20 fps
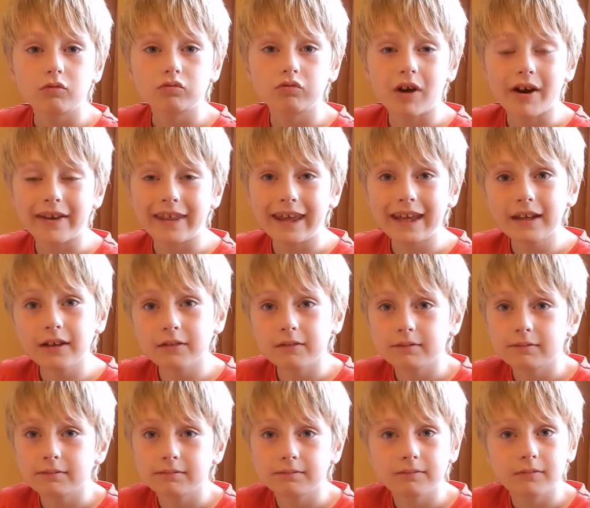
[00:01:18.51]
running,
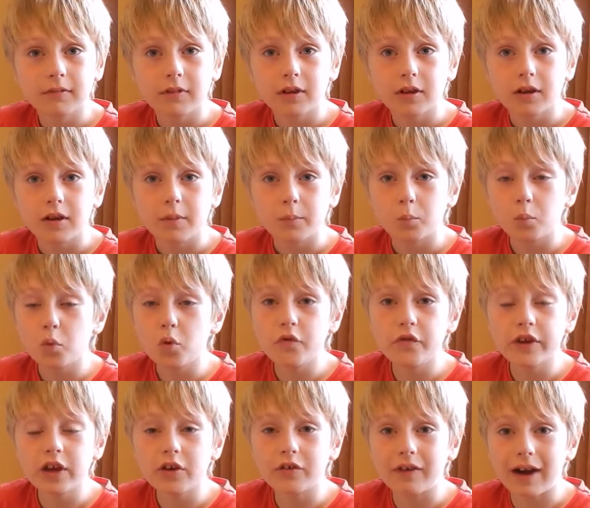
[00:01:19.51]

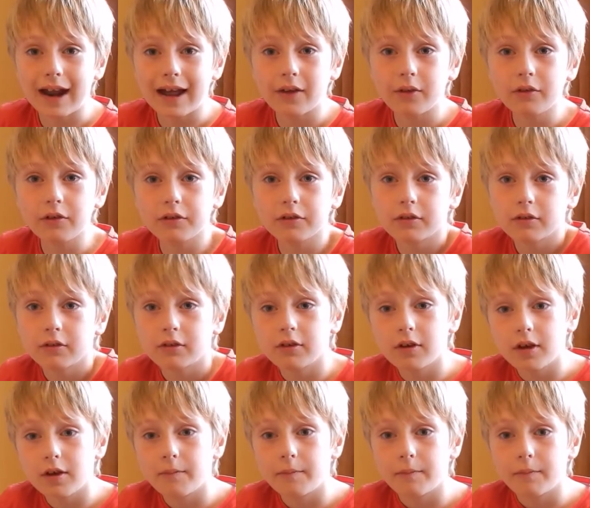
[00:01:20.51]
moving around,
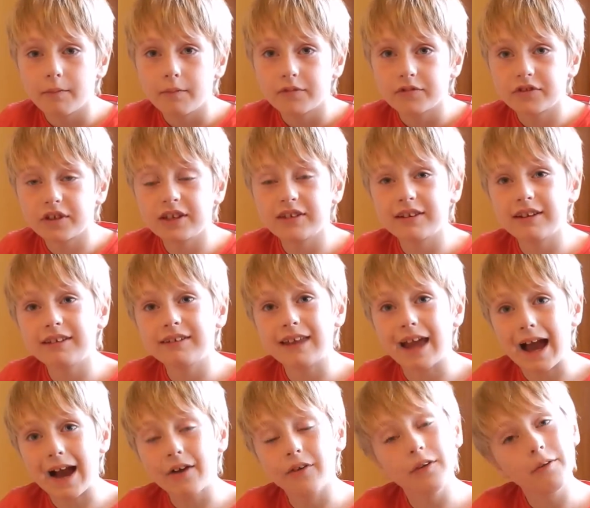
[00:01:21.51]
sitting
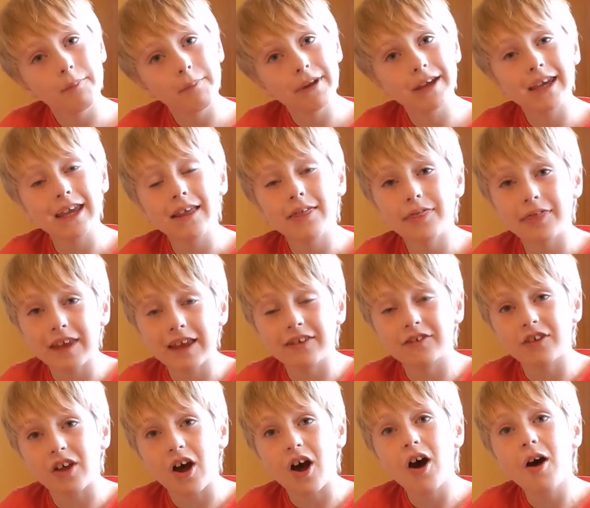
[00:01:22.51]
down, picking
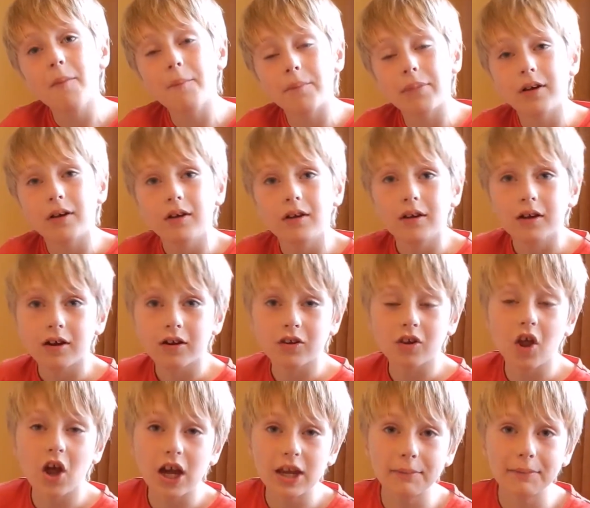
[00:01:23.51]
things up,
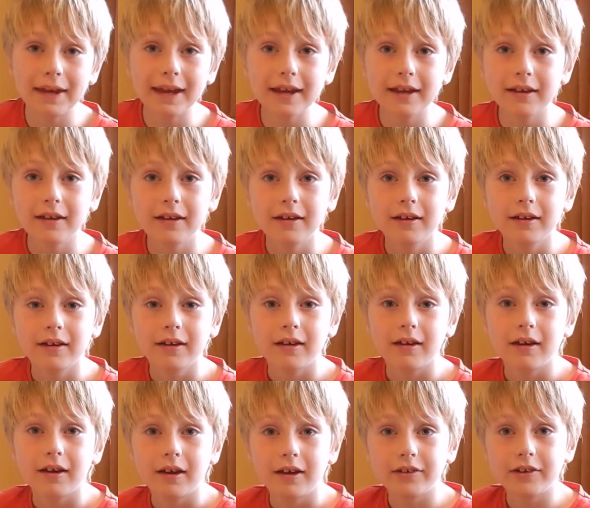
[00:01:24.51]
climbing,
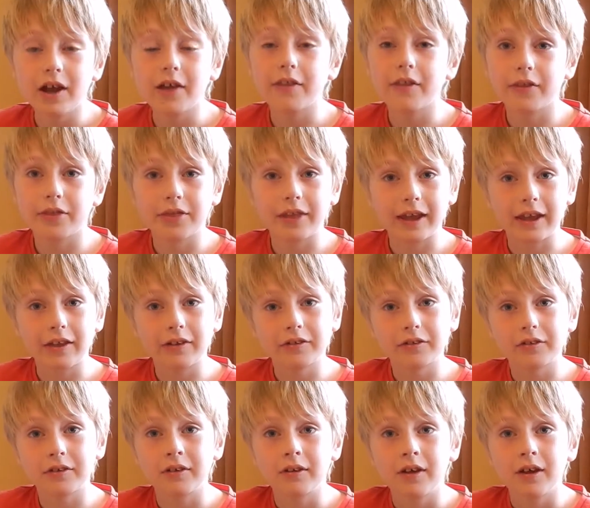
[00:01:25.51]
and other
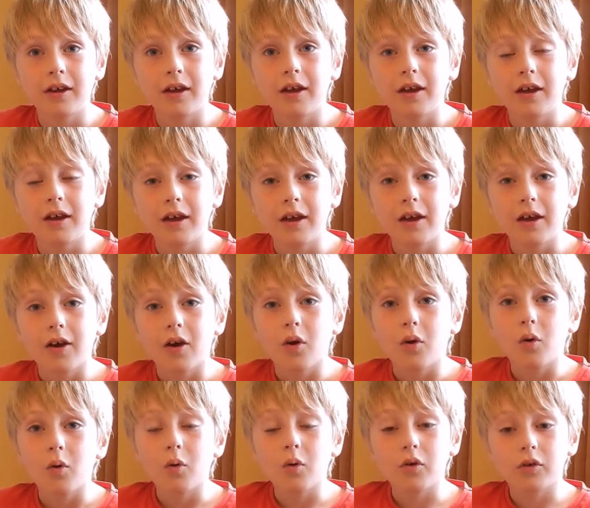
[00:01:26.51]
things.
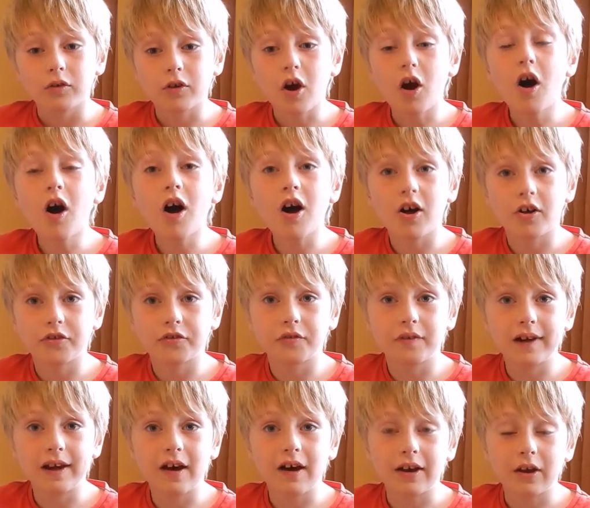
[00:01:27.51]
Cars
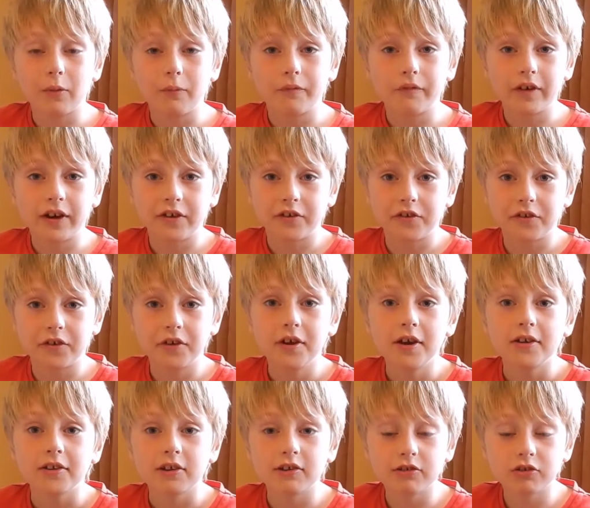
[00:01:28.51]
rely on
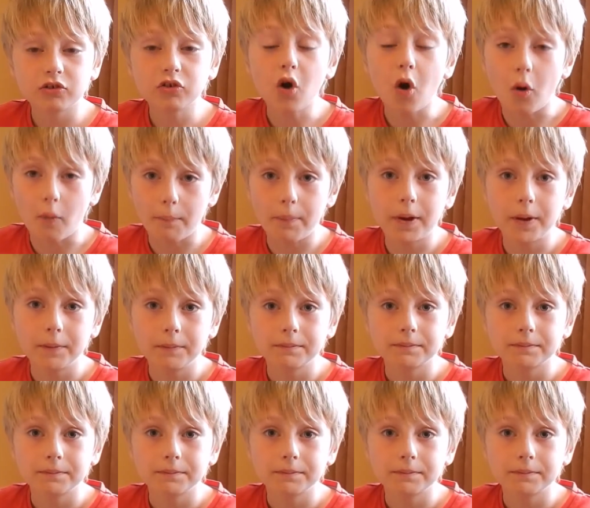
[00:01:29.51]
friction to stop.